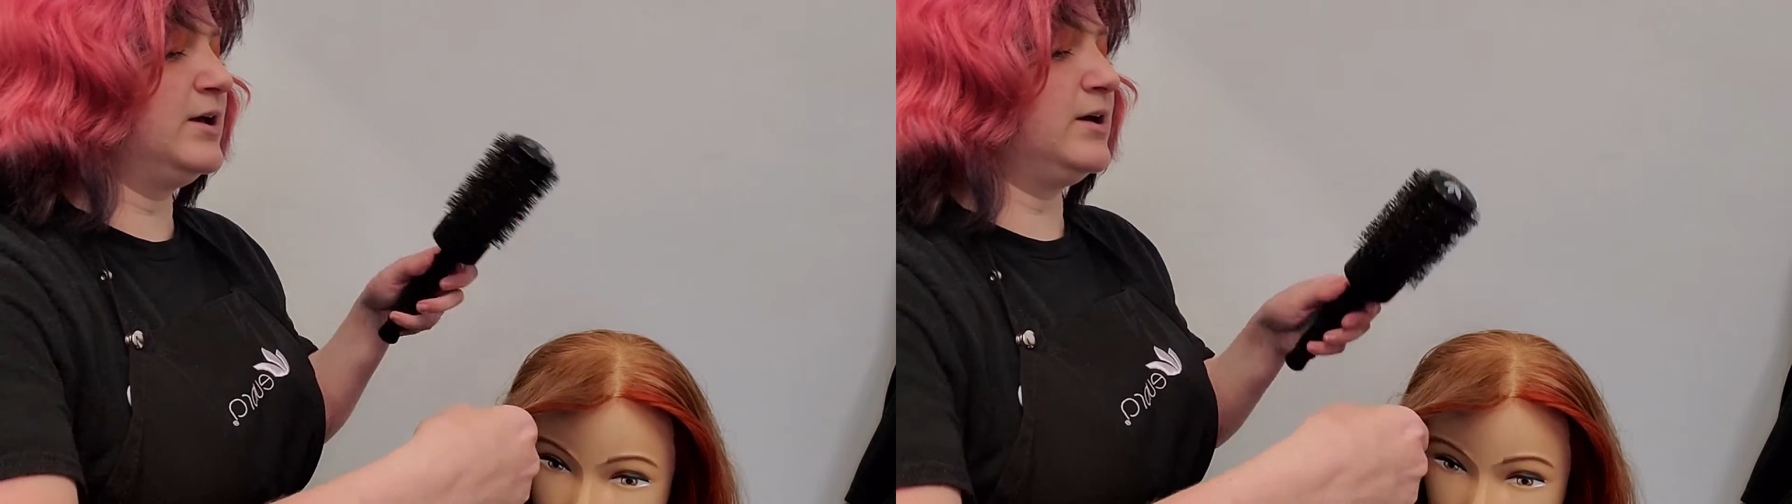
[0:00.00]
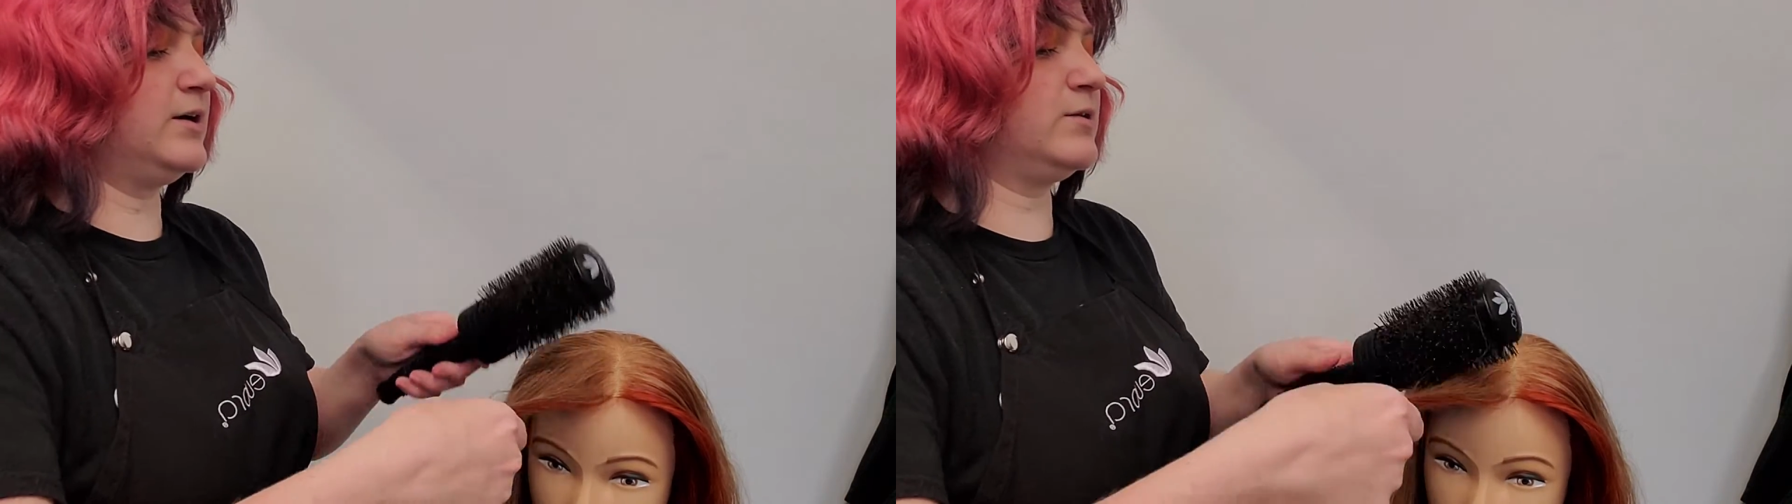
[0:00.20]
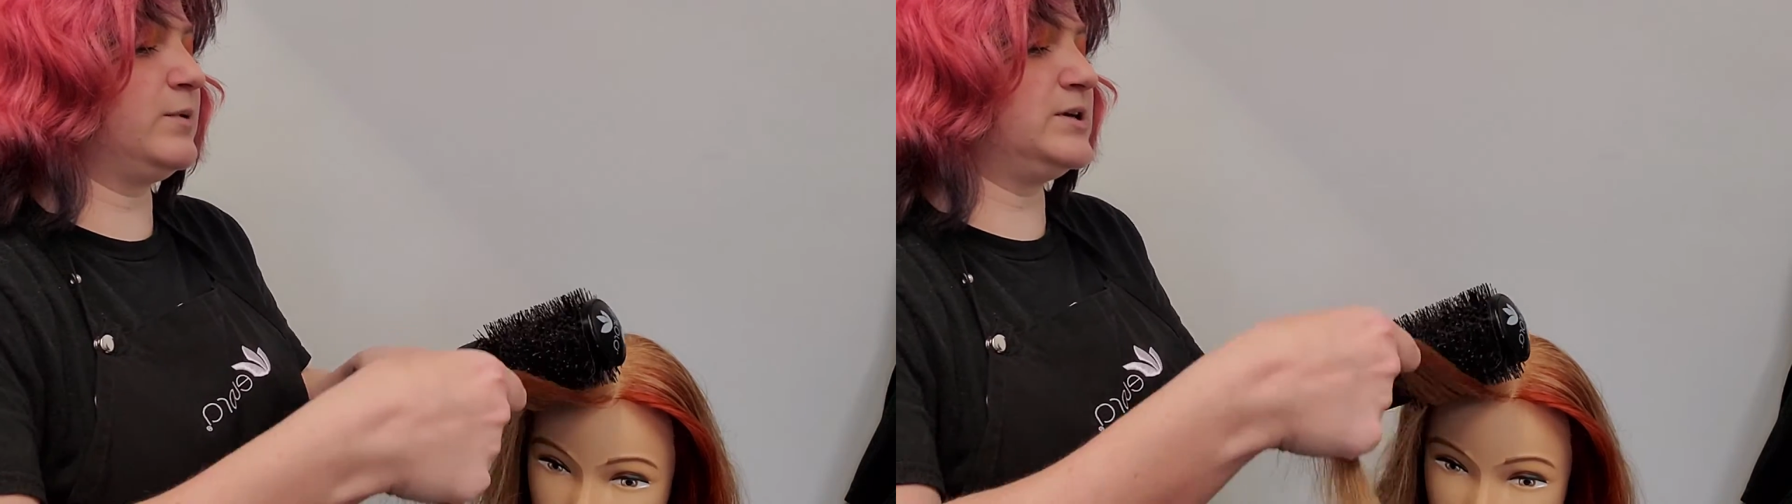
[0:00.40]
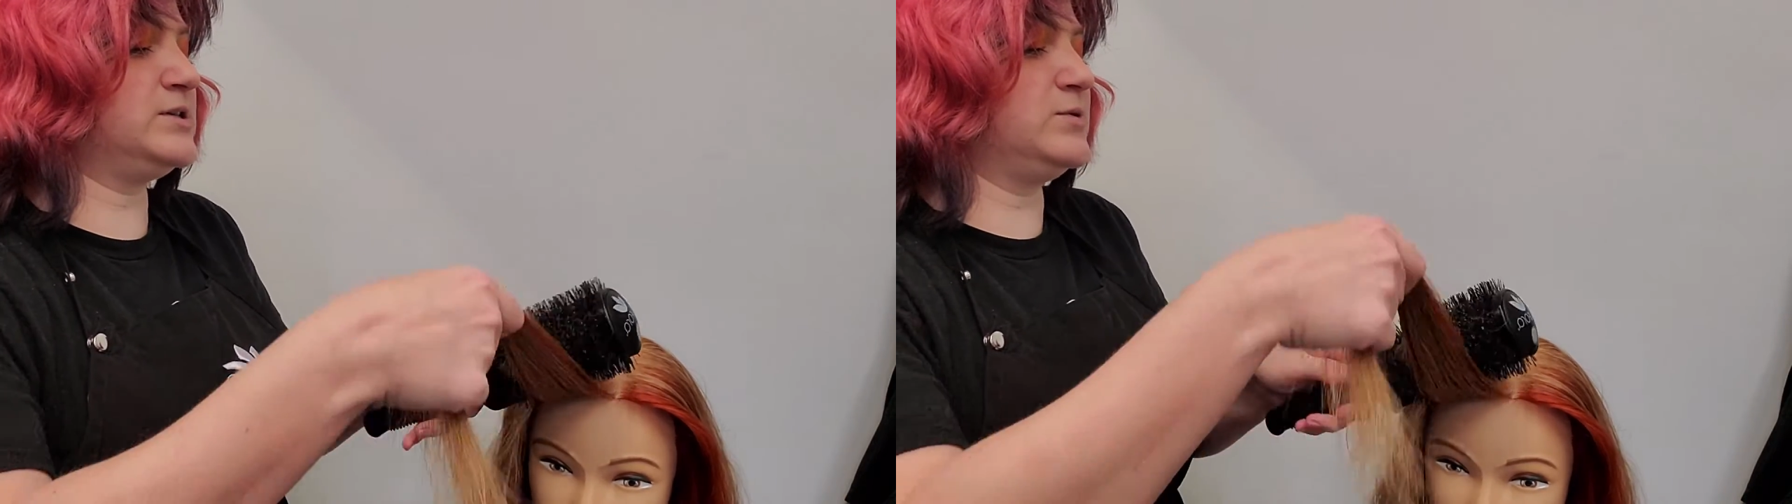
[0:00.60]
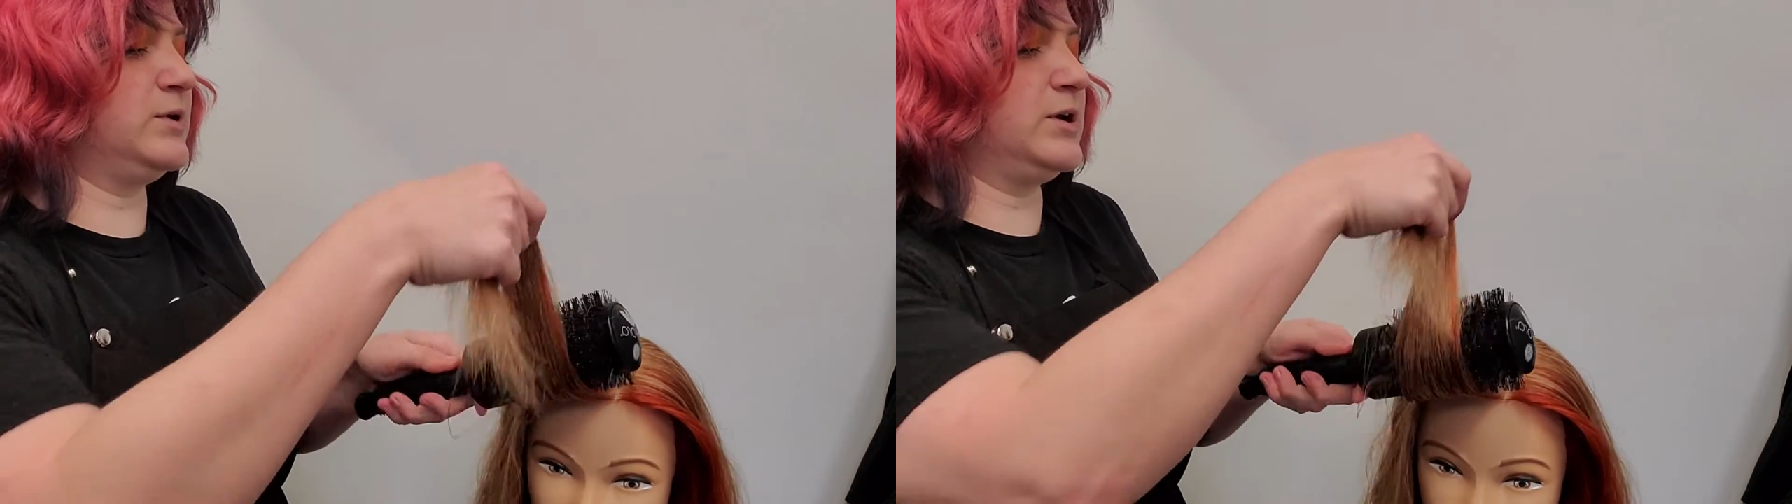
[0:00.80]
Otherwise,
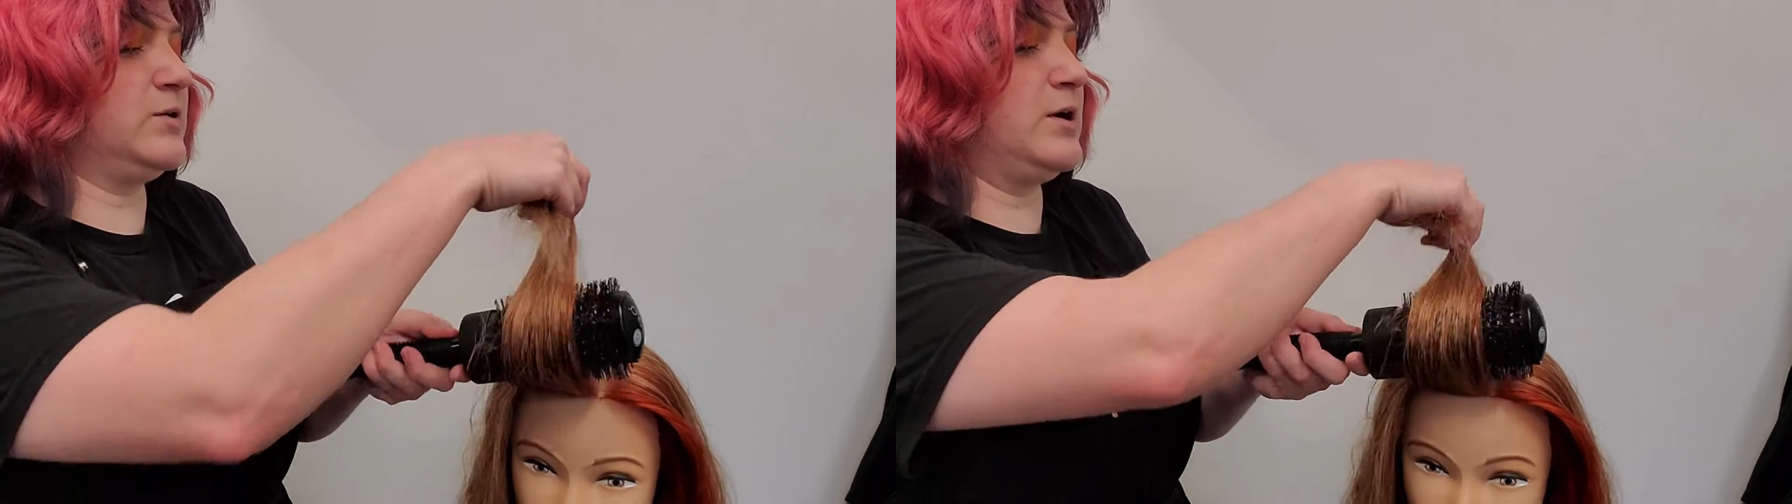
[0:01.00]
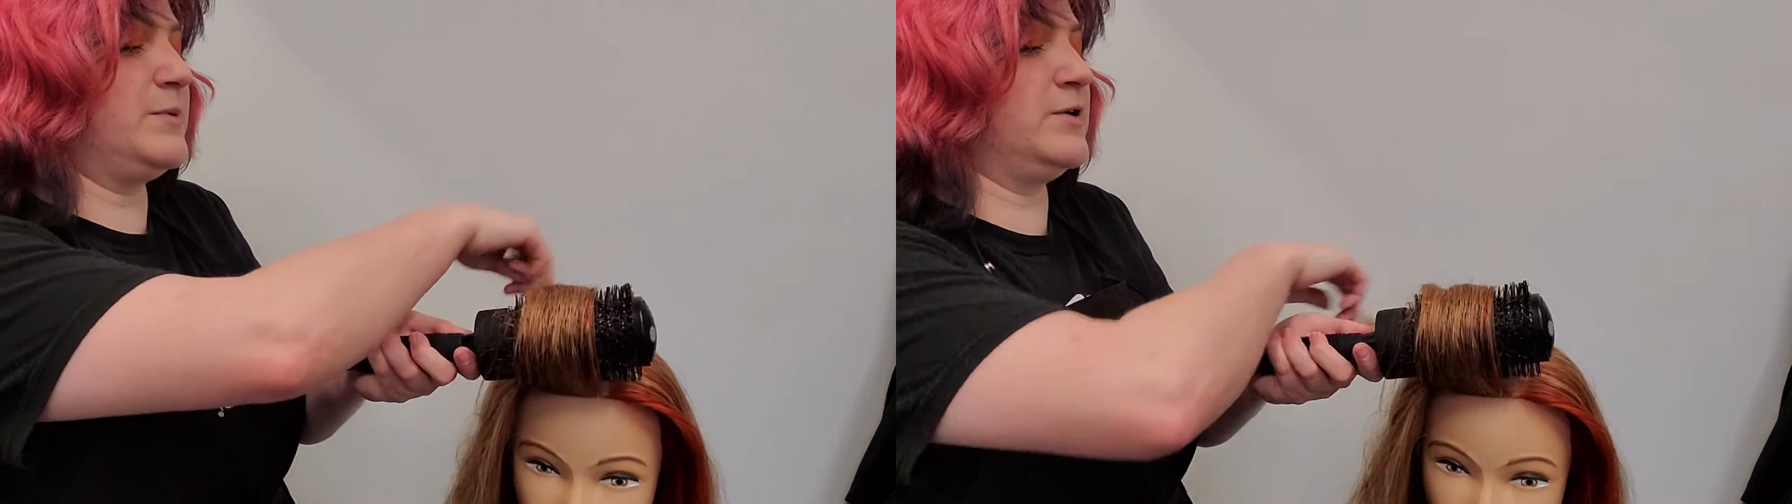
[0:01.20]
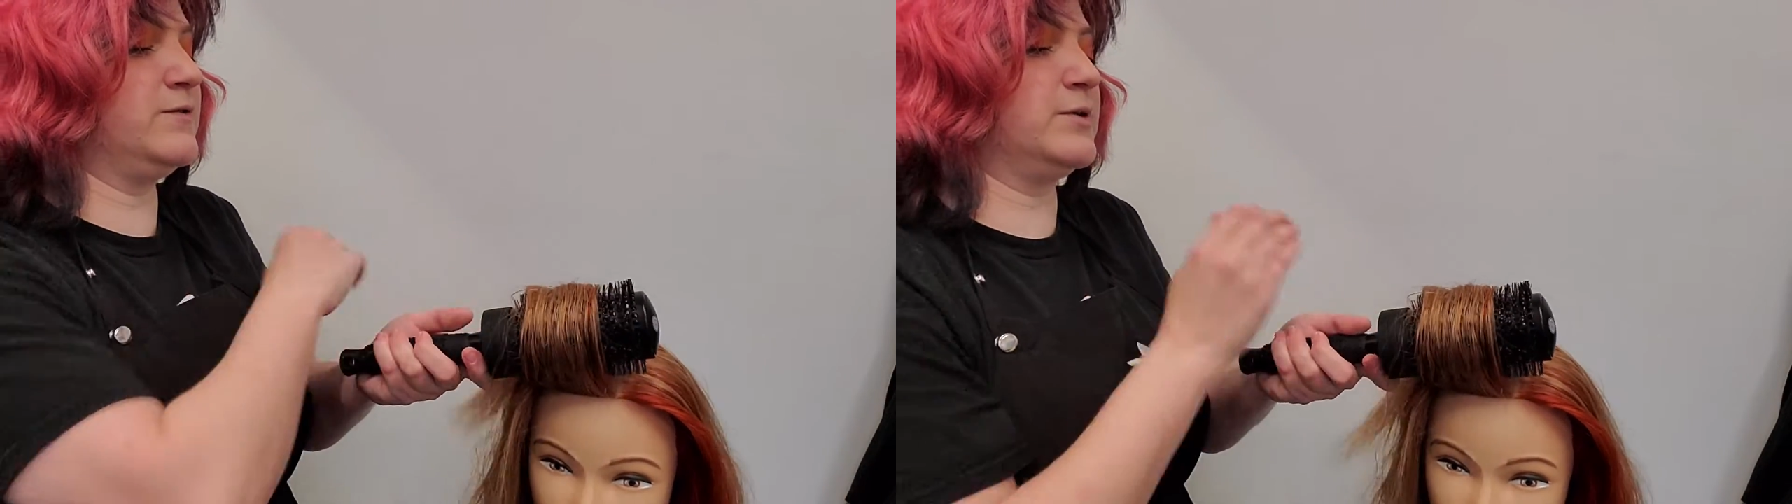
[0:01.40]
you want to go up and over